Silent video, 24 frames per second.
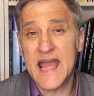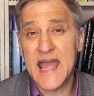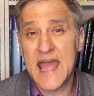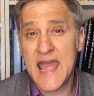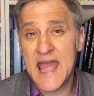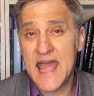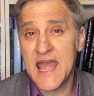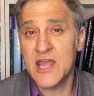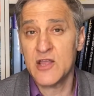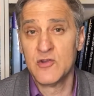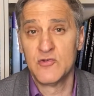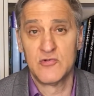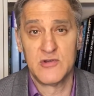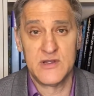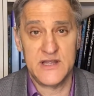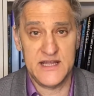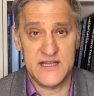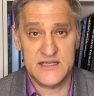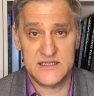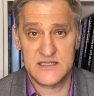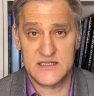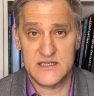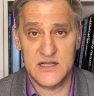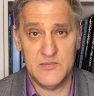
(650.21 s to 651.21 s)
angry
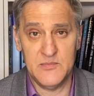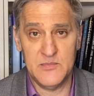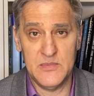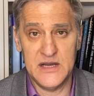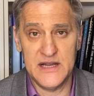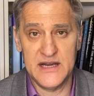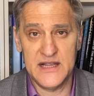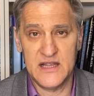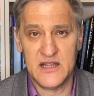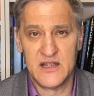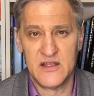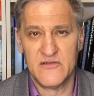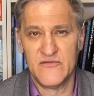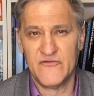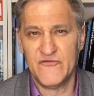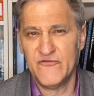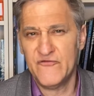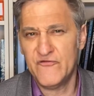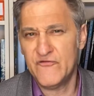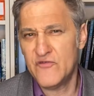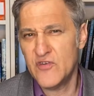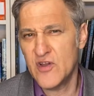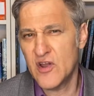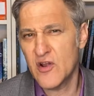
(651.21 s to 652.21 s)
at somebody.
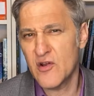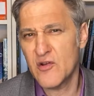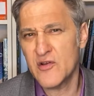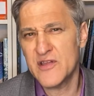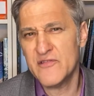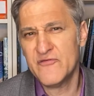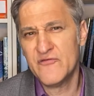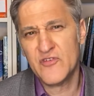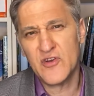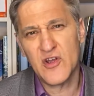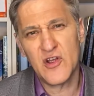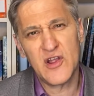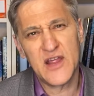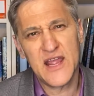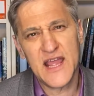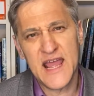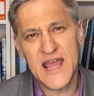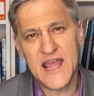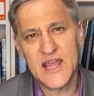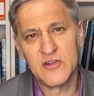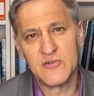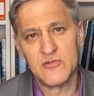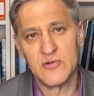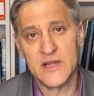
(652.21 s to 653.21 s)
Very, very
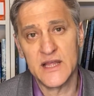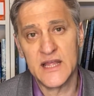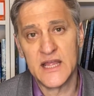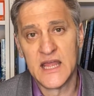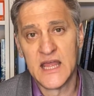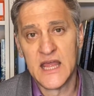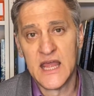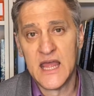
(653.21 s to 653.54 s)
angry.